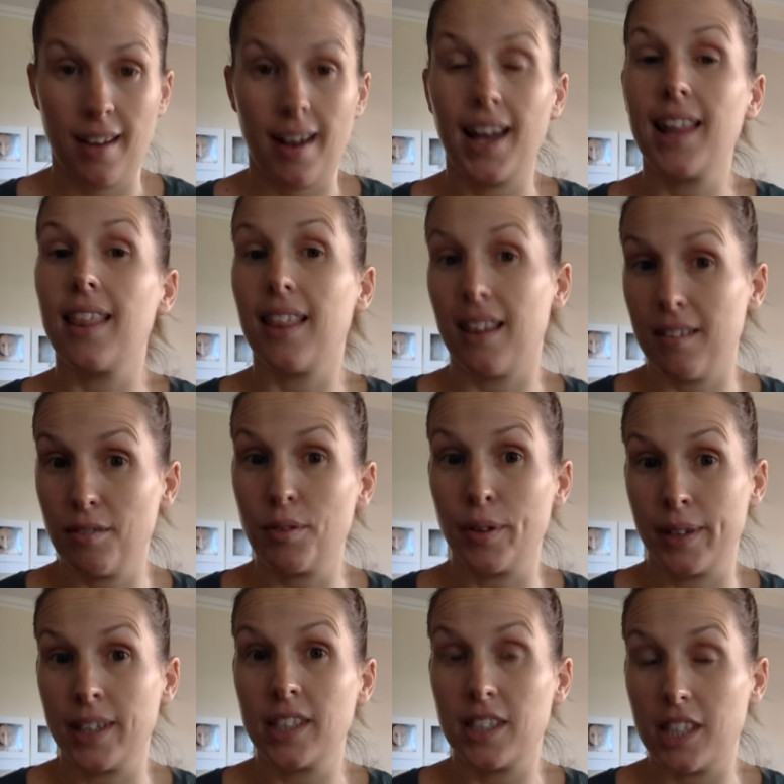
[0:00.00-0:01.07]
I love
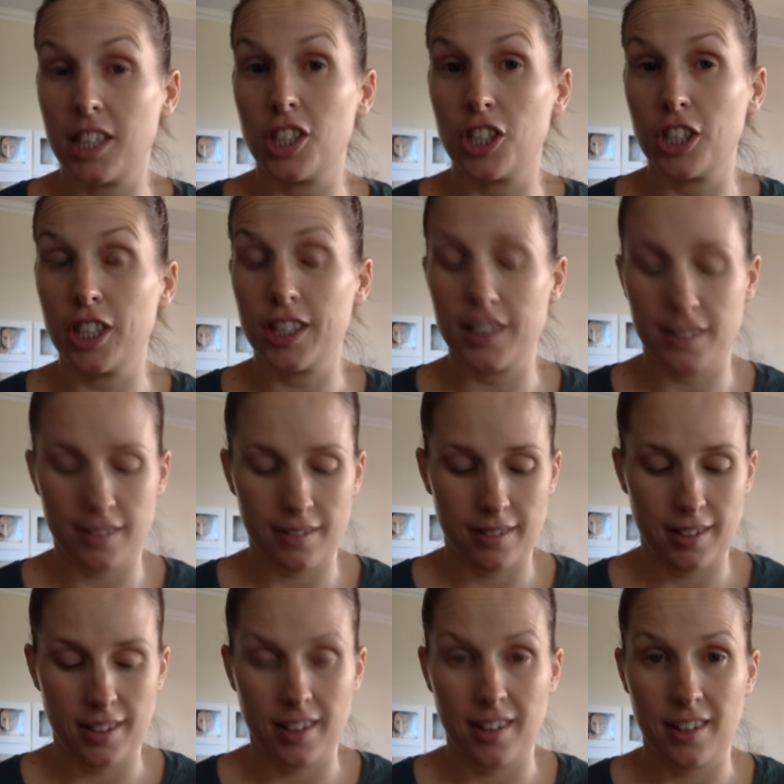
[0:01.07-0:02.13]
wearing t shirts.
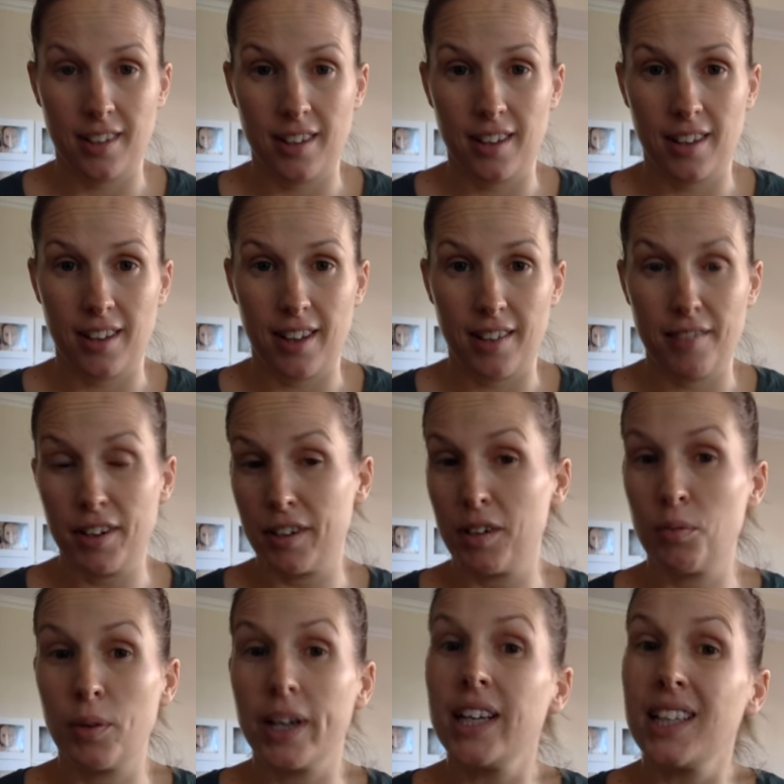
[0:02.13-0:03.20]
Very
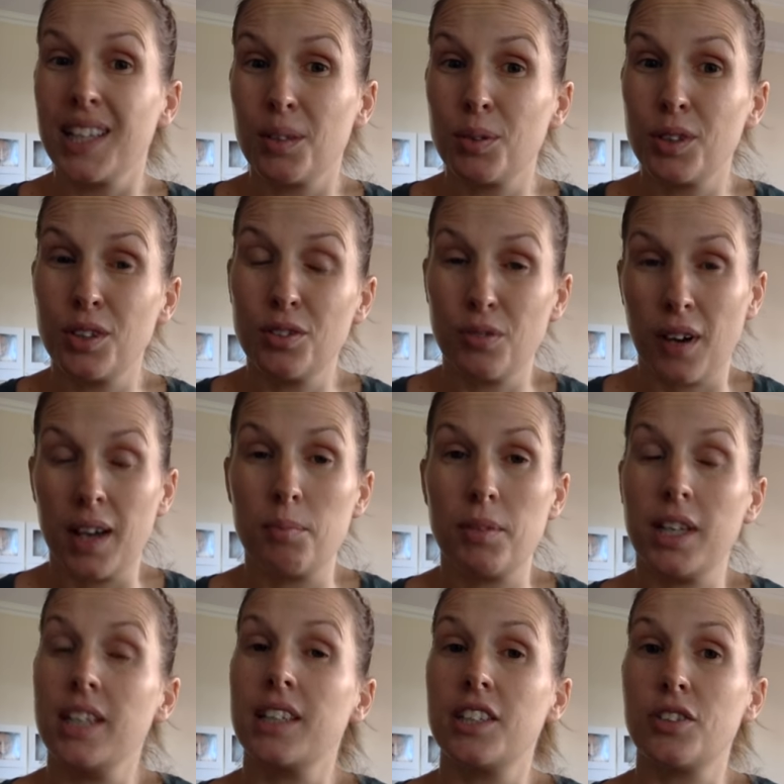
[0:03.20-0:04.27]
rarely will you find
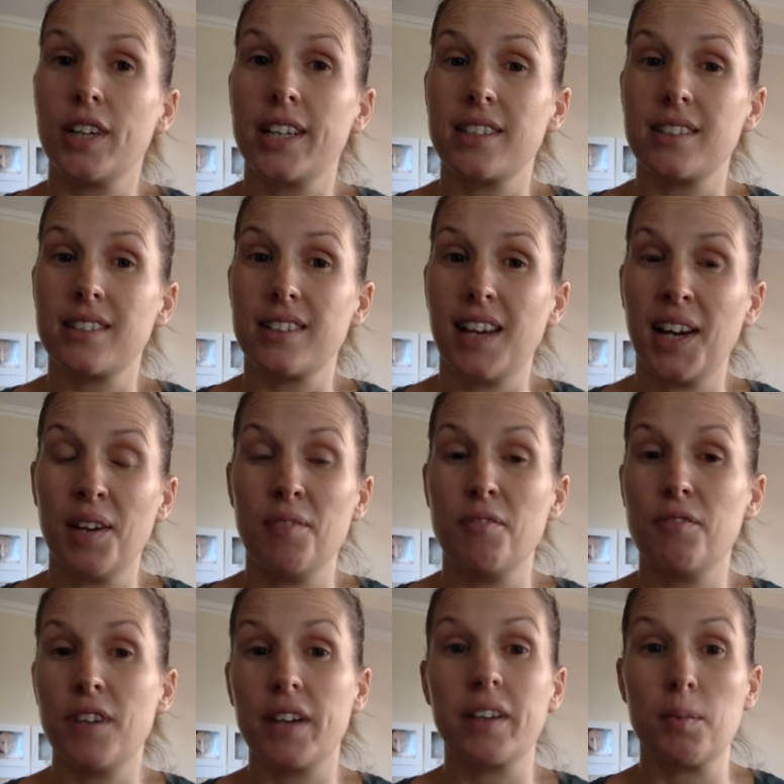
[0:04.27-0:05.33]
me in a dress. I'm
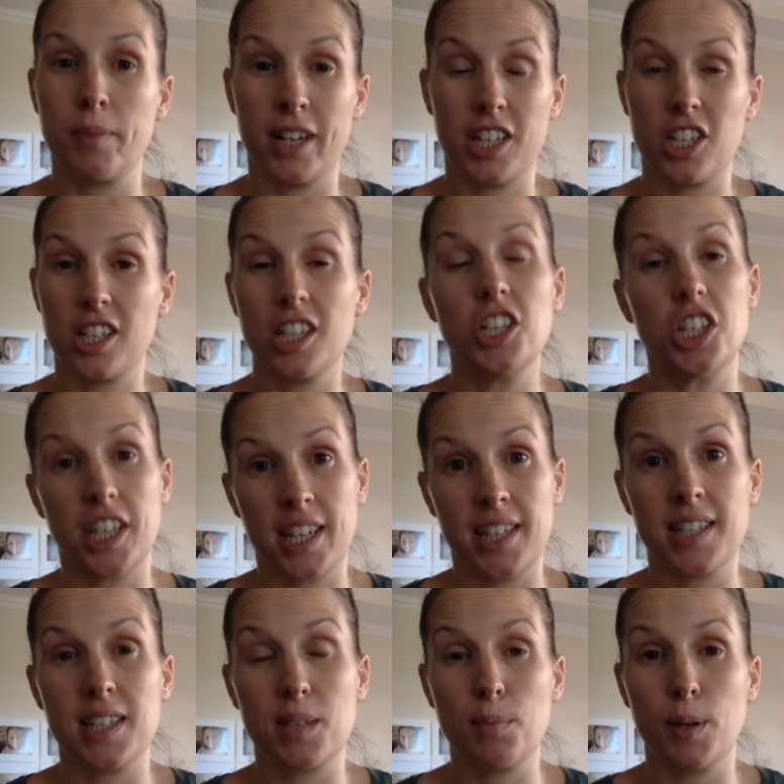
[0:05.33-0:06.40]
very much a
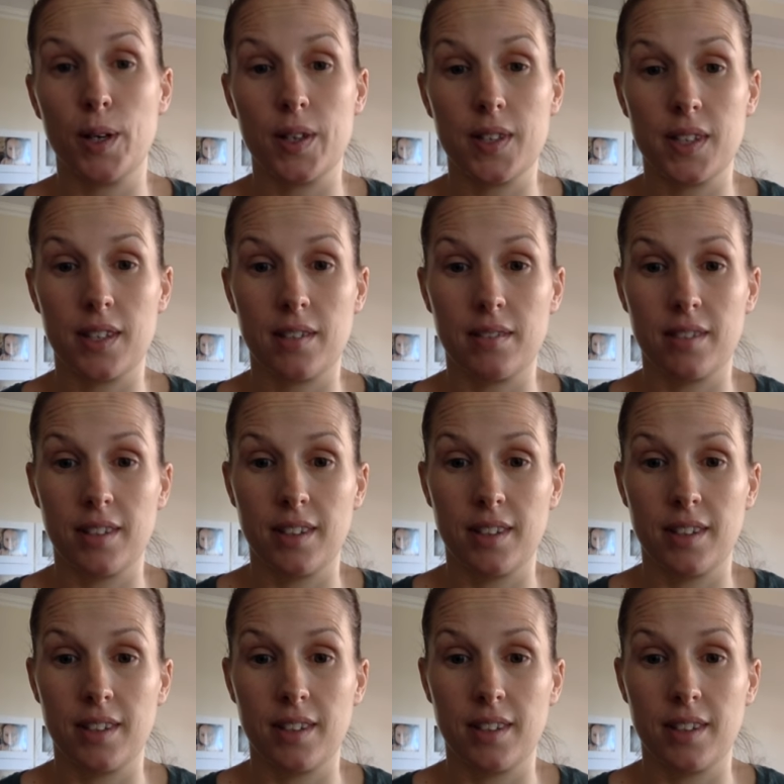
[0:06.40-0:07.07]
jeans person.